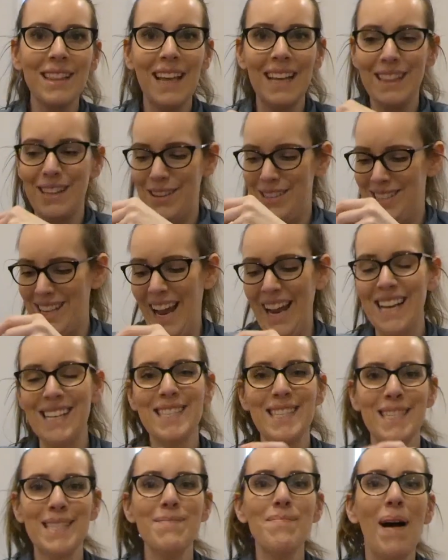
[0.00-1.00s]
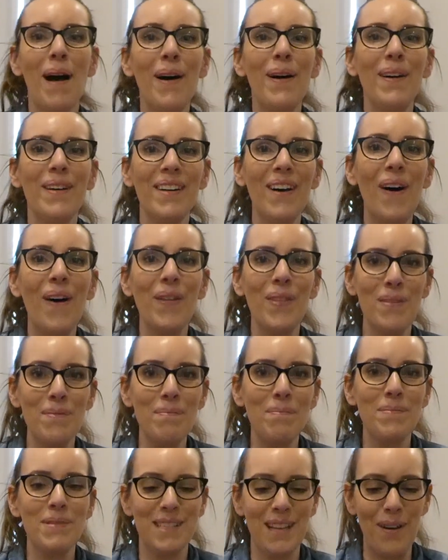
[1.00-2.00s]
Like I could smell all
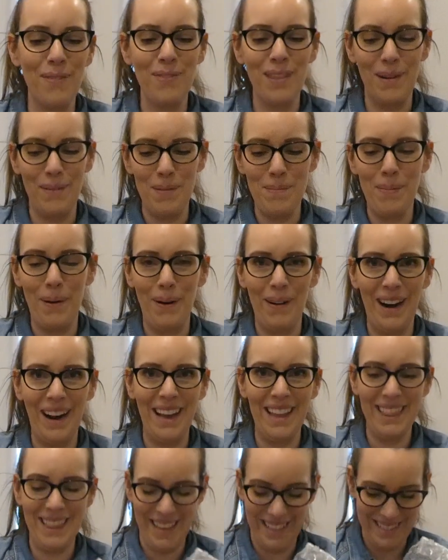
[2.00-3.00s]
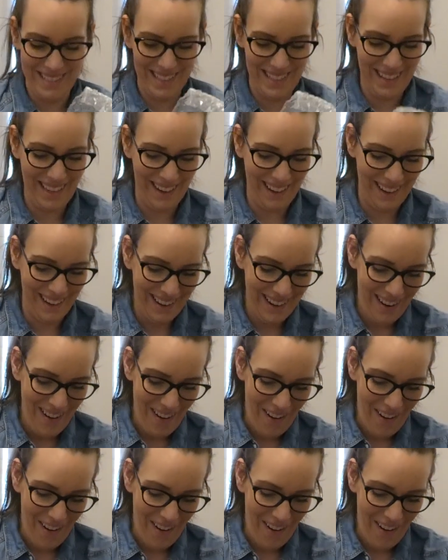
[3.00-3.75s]
the stuff they were burning and things in here